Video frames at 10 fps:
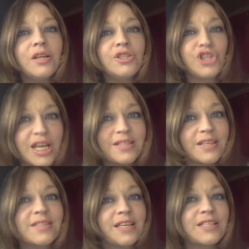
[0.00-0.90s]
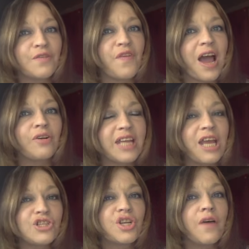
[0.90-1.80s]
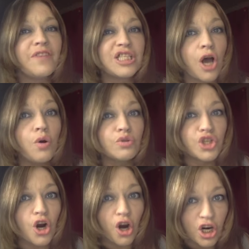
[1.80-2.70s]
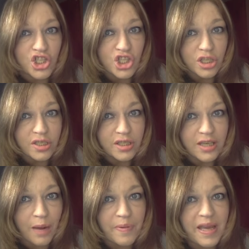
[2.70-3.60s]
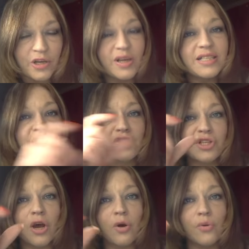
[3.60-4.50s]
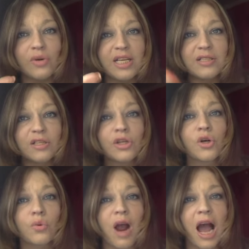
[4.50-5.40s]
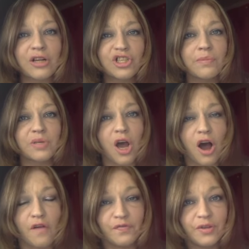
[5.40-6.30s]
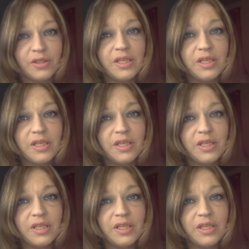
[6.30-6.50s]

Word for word: Jesus is the foundation of his own church, not Peter. He's the stone. He's the little rock chipped off.